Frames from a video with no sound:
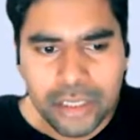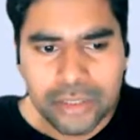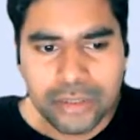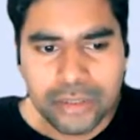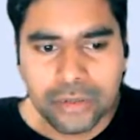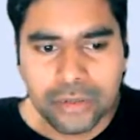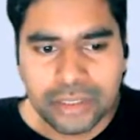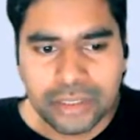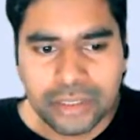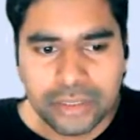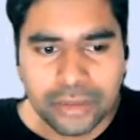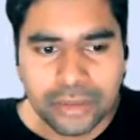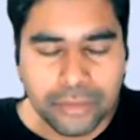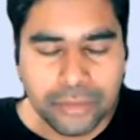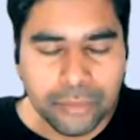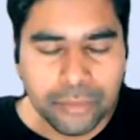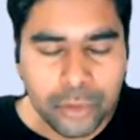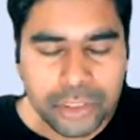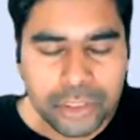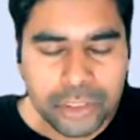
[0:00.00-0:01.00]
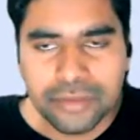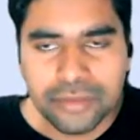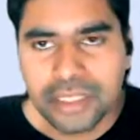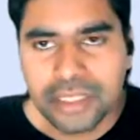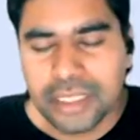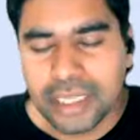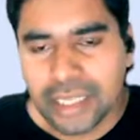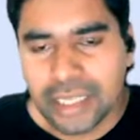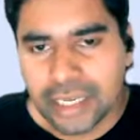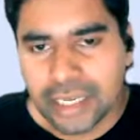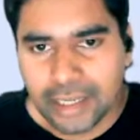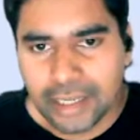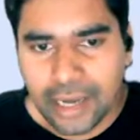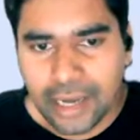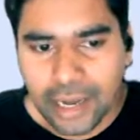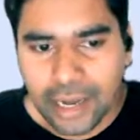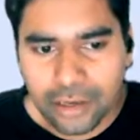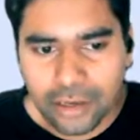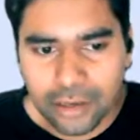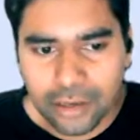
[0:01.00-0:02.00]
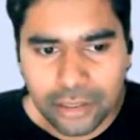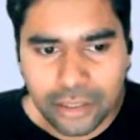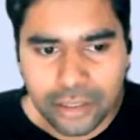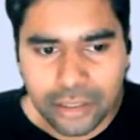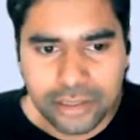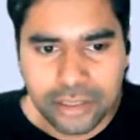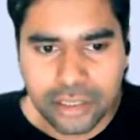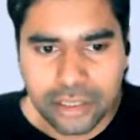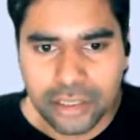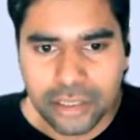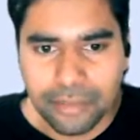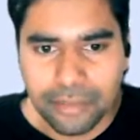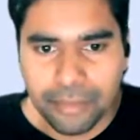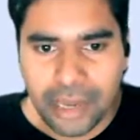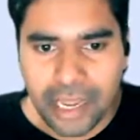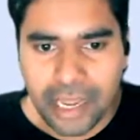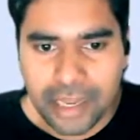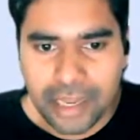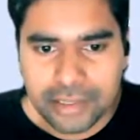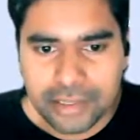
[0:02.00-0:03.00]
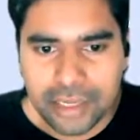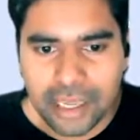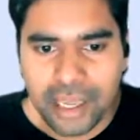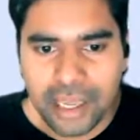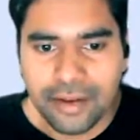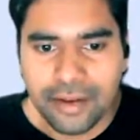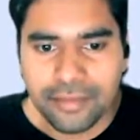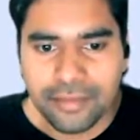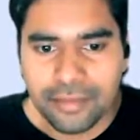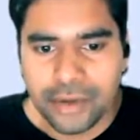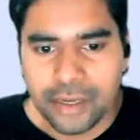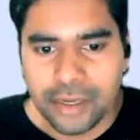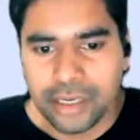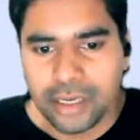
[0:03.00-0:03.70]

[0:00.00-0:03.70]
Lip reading: So most of the technical catalogs in the past have